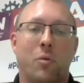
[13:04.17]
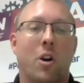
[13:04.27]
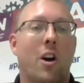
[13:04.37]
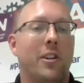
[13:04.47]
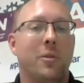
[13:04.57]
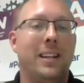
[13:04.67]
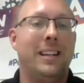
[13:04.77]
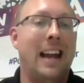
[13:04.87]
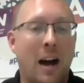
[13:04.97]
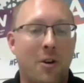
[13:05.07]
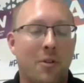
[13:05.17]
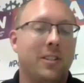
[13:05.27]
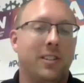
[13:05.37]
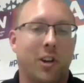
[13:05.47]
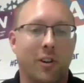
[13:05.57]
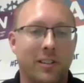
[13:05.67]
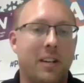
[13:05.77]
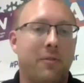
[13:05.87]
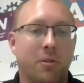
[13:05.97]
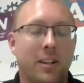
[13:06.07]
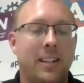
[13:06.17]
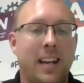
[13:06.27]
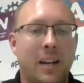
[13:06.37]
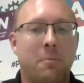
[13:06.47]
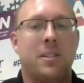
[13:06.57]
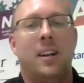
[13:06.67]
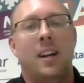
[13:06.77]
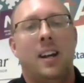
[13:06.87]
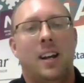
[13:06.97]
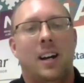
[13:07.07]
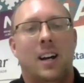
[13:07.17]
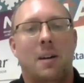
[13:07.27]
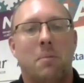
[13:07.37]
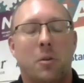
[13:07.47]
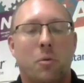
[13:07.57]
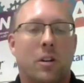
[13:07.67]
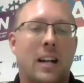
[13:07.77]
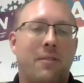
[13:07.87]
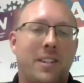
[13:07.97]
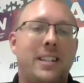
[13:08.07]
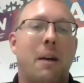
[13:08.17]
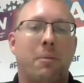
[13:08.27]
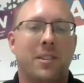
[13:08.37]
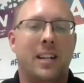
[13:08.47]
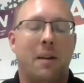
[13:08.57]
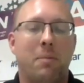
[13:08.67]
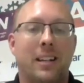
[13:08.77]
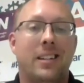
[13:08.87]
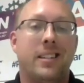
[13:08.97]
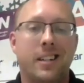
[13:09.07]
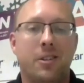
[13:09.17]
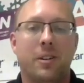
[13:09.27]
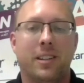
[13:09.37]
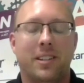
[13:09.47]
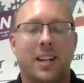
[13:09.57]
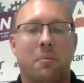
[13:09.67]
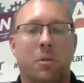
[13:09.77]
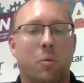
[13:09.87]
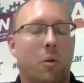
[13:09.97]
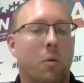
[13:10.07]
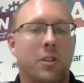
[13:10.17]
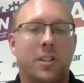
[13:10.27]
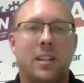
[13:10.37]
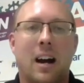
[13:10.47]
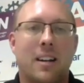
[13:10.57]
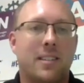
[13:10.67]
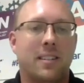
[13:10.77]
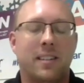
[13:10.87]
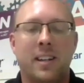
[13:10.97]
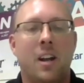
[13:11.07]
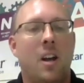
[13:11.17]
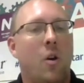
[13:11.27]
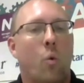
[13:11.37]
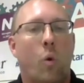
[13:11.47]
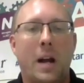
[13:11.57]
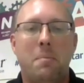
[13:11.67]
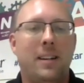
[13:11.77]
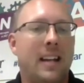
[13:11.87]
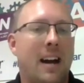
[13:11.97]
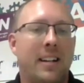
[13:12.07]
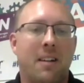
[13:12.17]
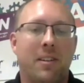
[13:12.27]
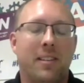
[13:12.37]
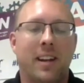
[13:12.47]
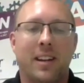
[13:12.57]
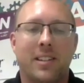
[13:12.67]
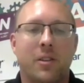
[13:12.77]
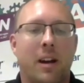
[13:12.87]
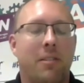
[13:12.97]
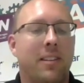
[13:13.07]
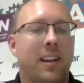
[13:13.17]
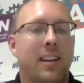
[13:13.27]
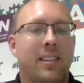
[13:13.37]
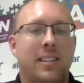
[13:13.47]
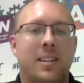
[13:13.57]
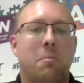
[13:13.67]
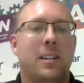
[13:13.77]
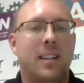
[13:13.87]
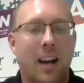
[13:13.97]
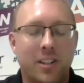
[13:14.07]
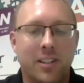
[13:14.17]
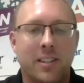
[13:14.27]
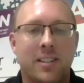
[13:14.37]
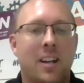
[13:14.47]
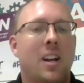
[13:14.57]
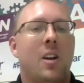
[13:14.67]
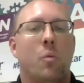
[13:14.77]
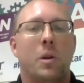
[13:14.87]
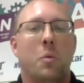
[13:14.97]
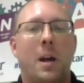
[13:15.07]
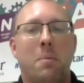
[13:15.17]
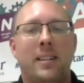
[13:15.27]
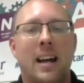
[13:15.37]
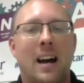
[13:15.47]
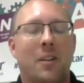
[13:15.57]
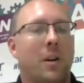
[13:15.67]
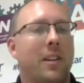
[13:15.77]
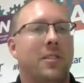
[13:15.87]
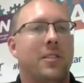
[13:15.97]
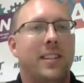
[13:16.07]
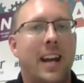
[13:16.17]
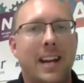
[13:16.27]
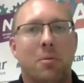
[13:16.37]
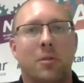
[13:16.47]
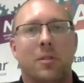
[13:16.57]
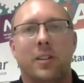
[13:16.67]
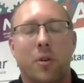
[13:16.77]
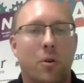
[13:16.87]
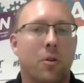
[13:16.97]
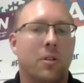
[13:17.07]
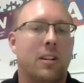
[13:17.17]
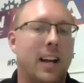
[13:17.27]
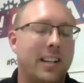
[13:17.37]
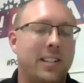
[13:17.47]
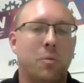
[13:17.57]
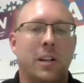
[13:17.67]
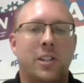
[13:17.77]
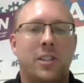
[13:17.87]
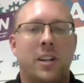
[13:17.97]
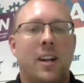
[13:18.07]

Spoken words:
we're all doing now currently if you're running camps, but we're going to have to step this up and continue in the summer, where we're just constantly wiping down everything. So everything that somebody touches, we wipe it down, whether it's a table, a door, a light switch.